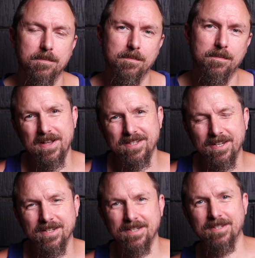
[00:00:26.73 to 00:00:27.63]
The
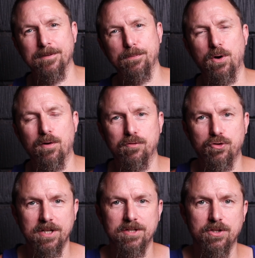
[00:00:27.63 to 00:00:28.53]
vascular system of
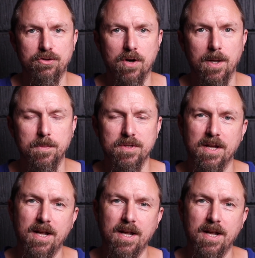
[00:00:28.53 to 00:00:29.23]
trees and shrubs